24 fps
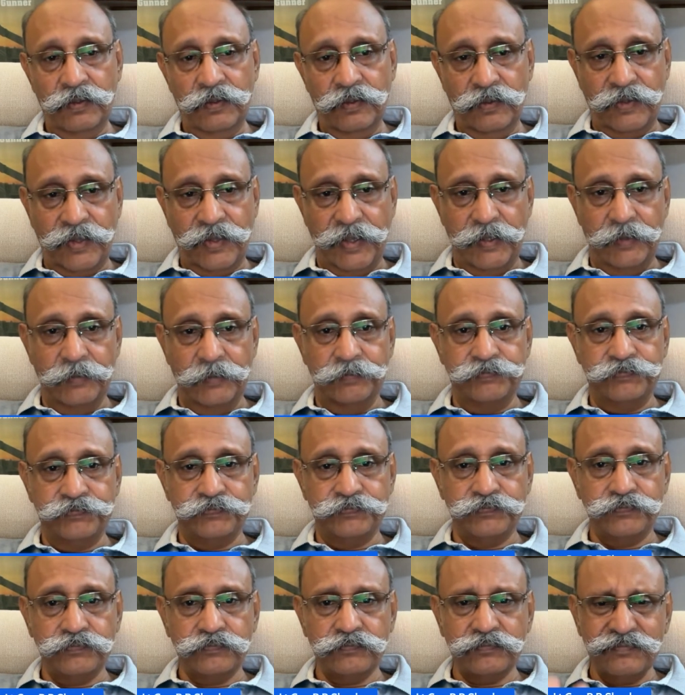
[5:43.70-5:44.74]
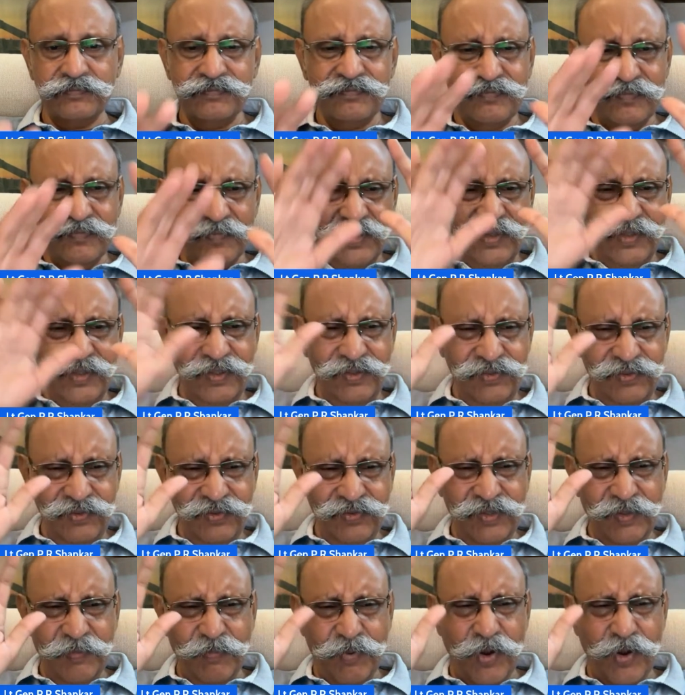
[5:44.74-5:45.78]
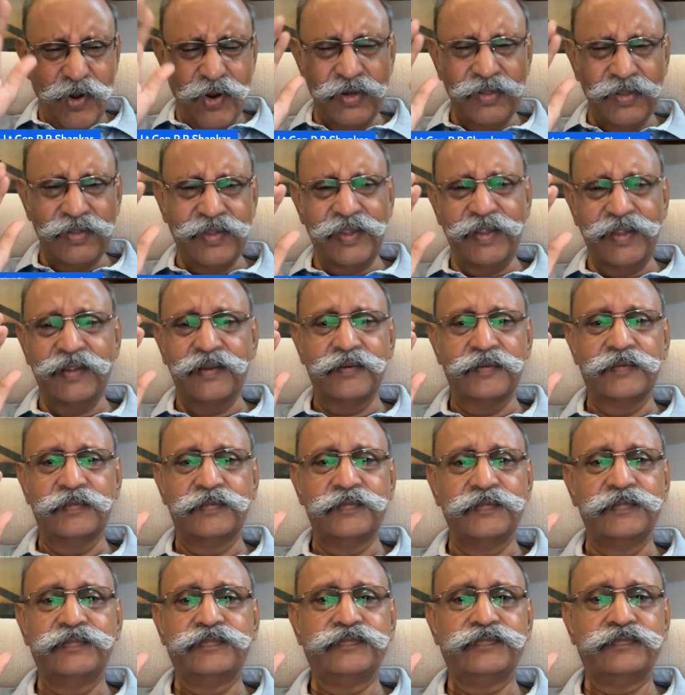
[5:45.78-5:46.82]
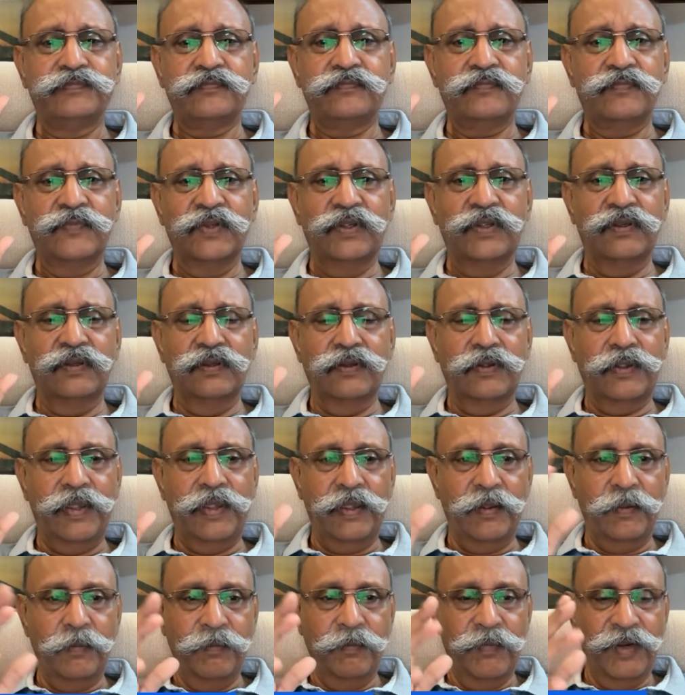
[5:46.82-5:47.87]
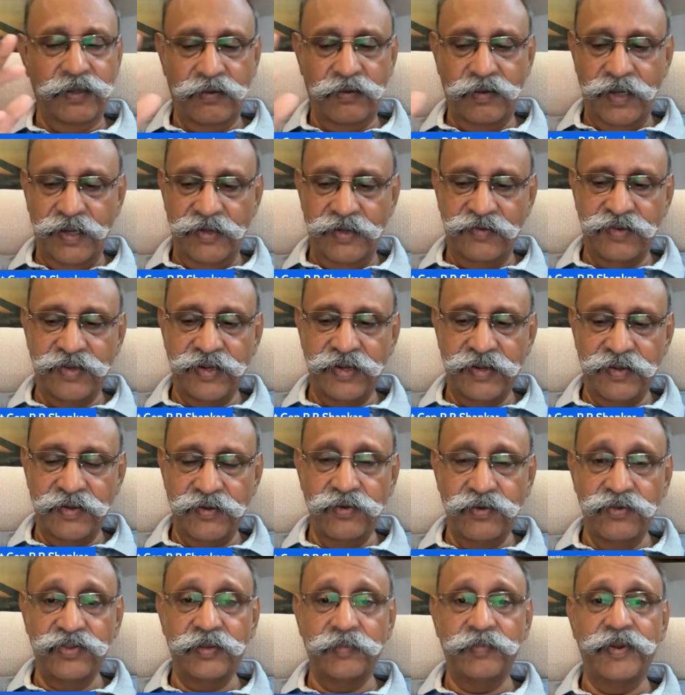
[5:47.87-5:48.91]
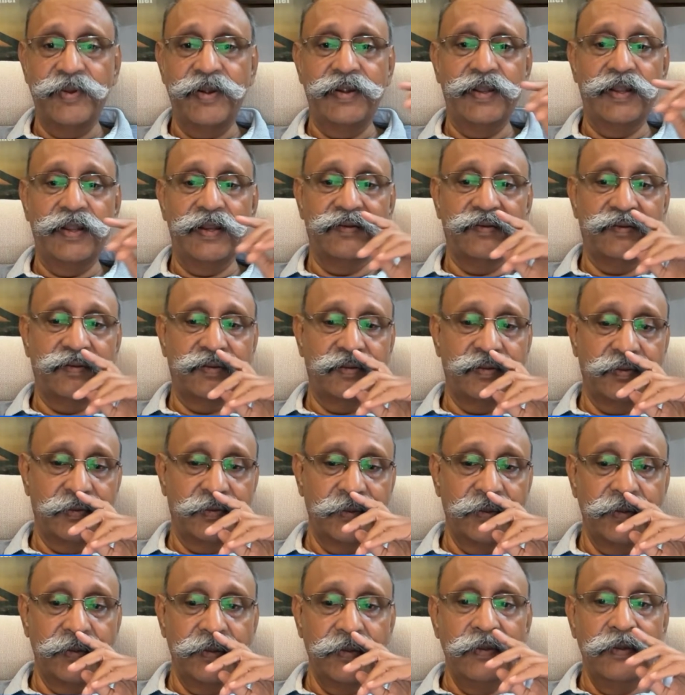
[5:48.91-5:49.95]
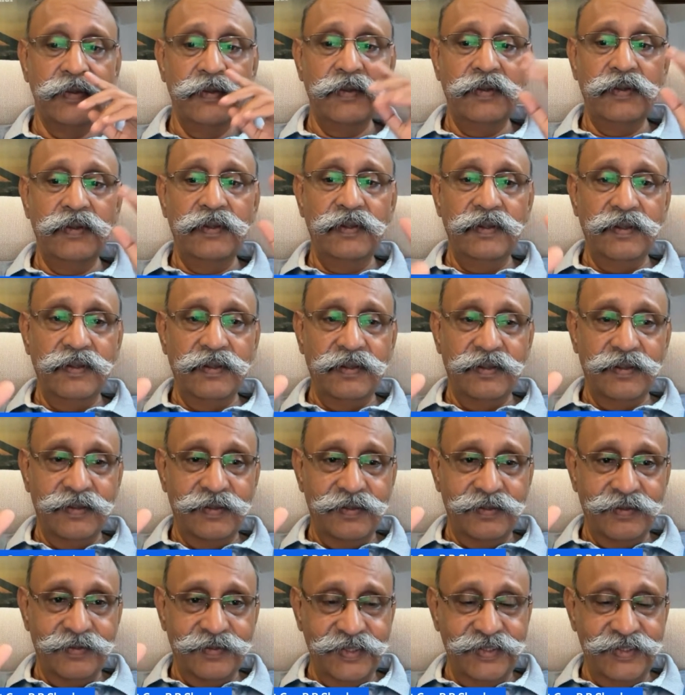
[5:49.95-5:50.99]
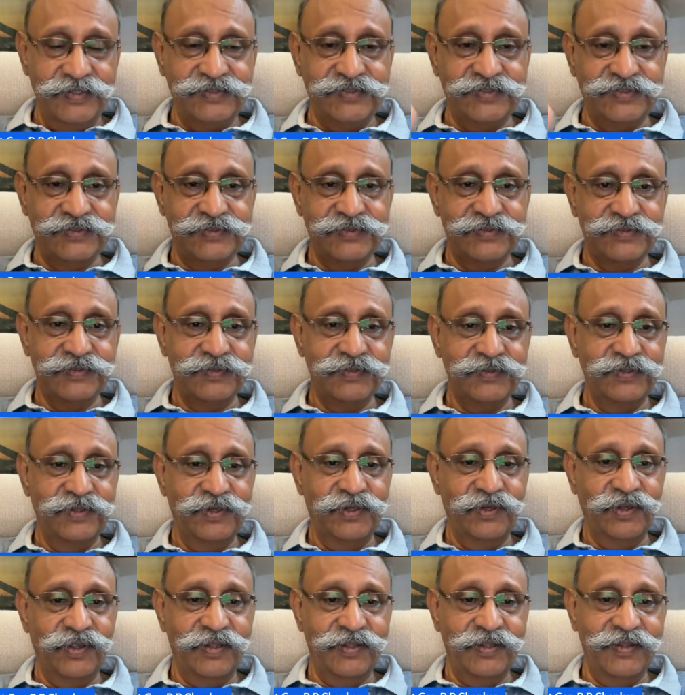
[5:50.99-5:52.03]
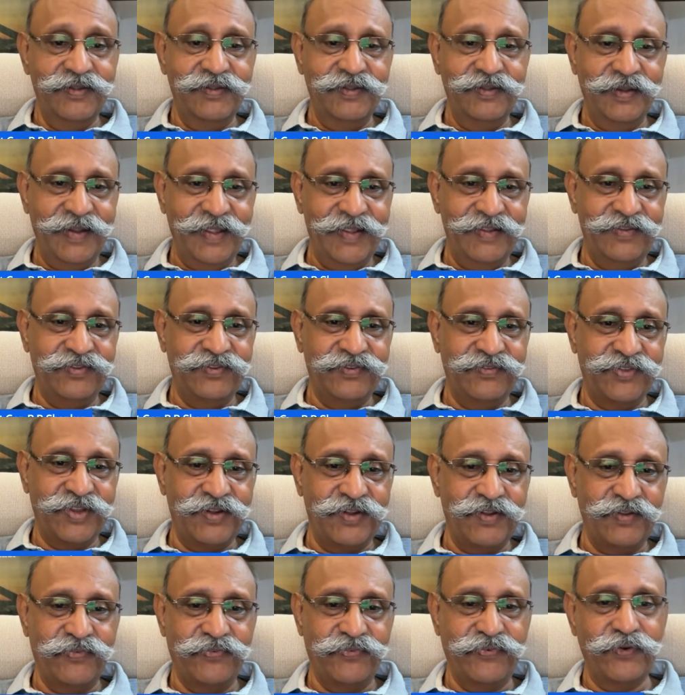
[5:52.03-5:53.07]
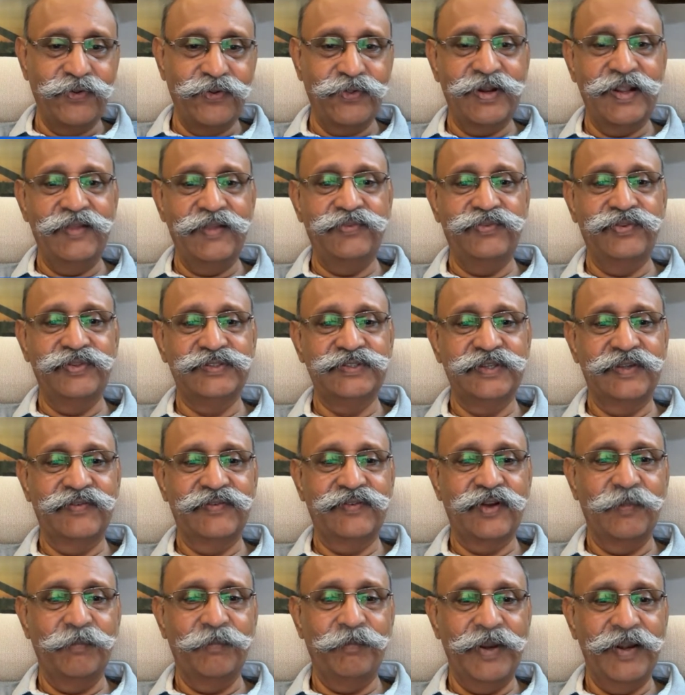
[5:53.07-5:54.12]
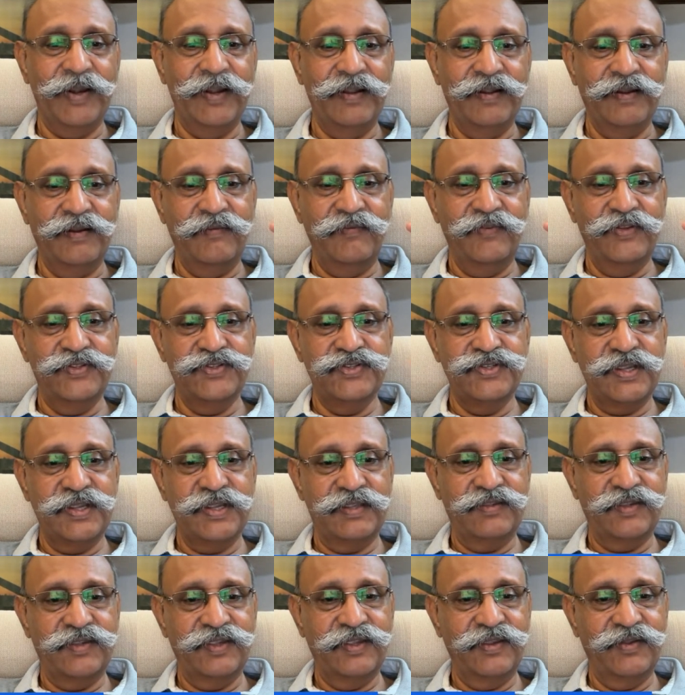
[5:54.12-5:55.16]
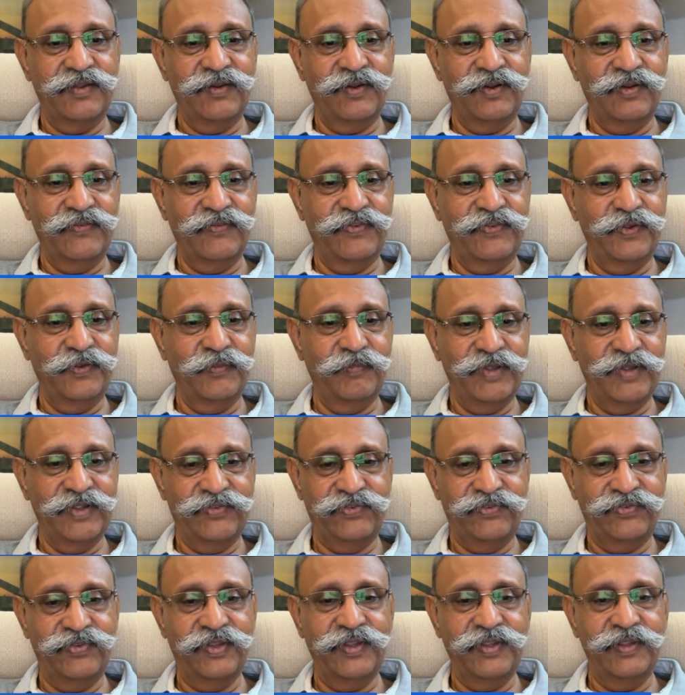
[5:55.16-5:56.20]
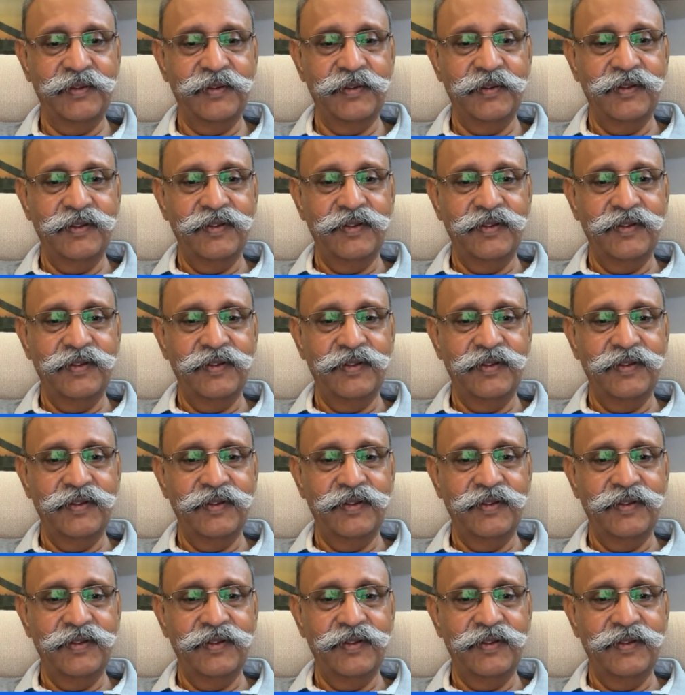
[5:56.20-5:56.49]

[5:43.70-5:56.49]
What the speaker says: Okay, this is the broad thing. Okay, but let's get into some details. This, there's a nice set of photographs which I compiled, which I think all of you must see.